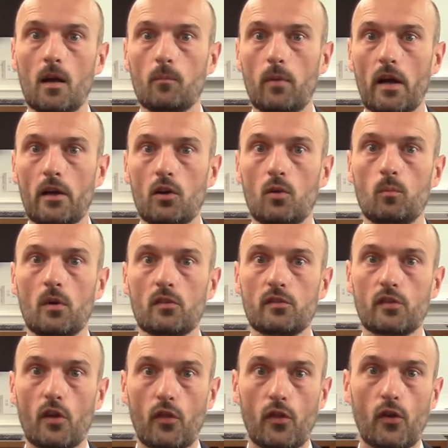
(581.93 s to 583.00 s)
by
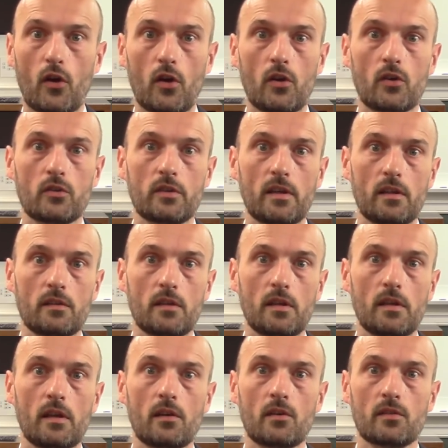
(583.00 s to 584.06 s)
almost a third in the
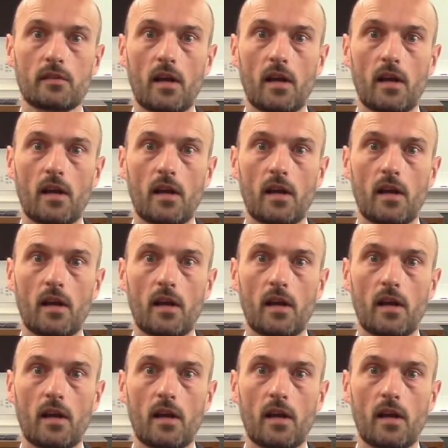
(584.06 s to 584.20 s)
years